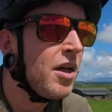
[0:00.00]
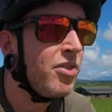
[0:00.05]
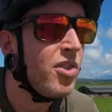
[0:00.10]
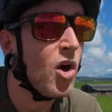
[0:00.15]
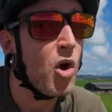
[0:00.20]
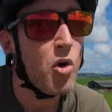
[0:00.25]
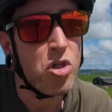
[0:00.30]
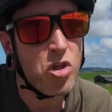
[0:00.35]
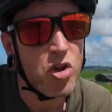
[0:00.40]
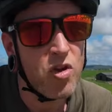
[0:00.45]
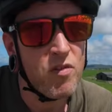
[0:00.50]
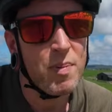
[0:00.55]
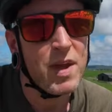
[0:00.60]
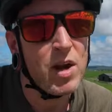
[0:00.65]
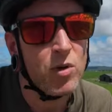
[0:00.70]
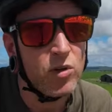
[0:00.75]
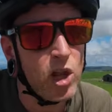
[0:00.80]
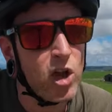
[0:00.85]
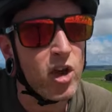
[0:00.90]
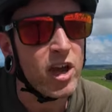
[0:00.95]
Those who've
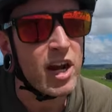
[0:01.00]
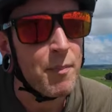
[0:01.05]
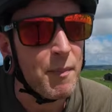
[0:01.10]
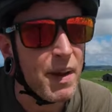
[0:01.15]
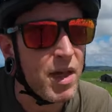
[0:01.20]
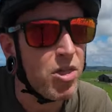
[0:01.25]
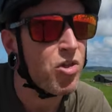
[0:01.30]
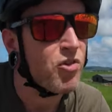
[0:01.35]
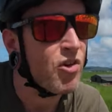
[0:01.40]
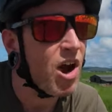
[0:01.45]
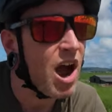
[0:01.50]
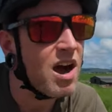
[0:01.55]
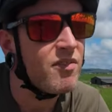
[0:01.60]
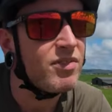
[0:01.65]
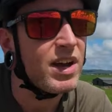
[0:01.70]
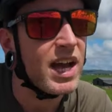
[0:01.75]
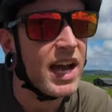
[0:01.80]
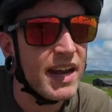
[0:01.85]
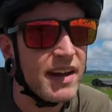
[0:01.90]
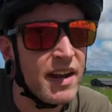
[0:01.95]
been looking at my
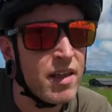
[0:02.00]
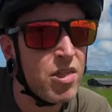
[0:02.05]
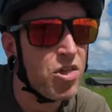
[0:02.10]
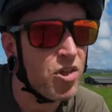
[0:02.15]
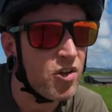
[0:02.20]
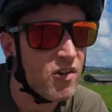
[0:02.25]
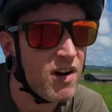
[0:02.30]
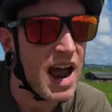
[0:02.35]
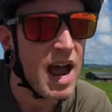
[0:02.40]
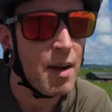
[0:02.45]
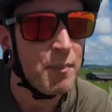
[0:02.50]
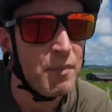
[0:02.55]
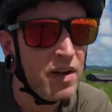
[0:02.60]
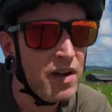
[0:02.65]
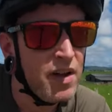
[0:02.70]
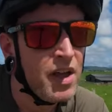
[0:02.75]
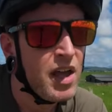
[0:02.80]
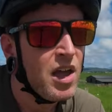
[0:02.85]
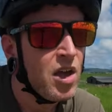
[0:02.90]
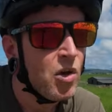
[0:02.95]
Strava and Instagram
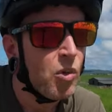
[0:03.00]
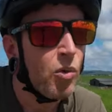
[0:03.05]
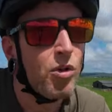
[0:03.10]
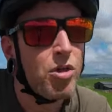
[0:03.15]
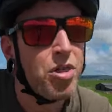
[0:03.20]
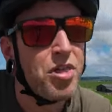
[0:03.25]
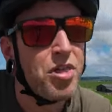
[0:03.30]
will